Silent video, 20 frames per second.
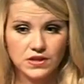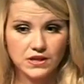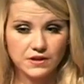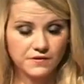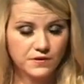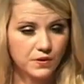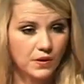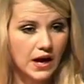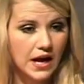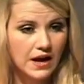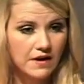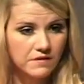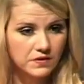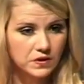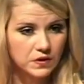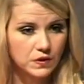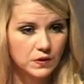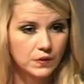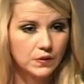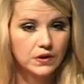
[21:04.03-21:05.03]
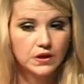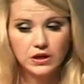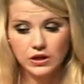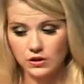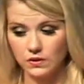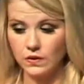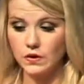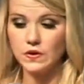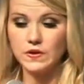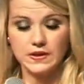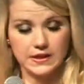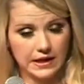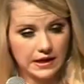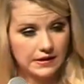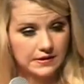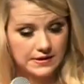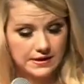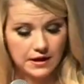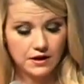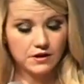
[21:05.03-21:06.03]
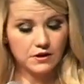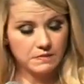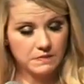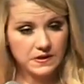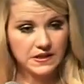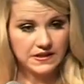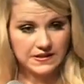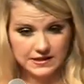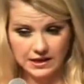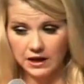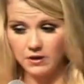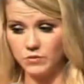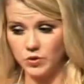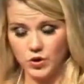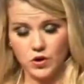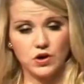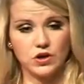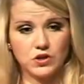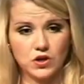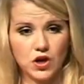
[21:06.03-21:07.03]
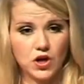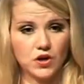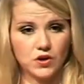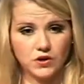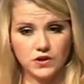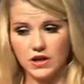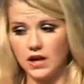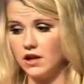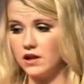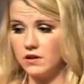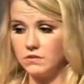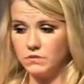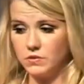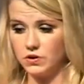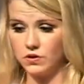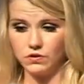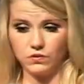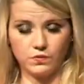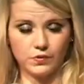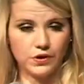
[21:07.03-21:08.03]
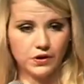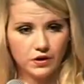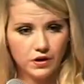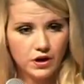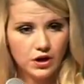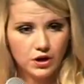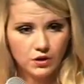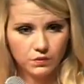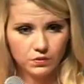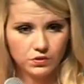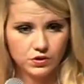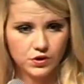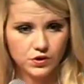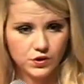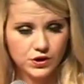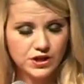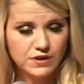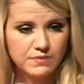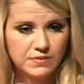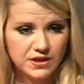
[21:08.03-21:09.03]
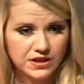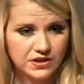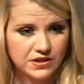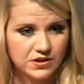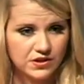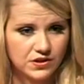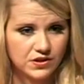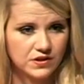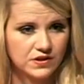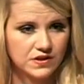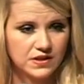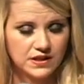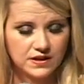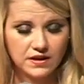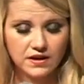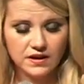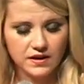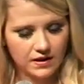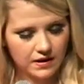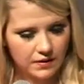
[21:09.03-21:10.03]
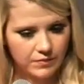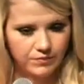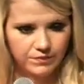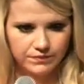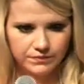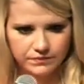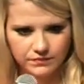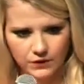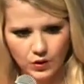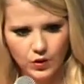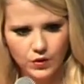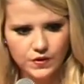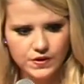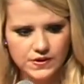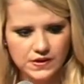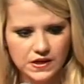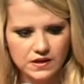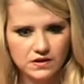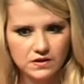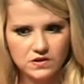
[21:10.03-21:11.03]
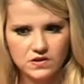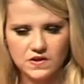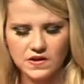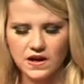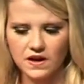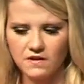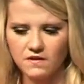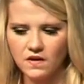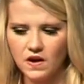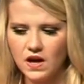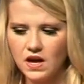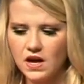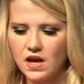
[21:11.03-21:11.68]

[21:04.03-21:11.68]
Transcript: And if you have to, you know, you tell them this, tell them you're our daughter, tell them, you know, we're street ministers and all this other stuff.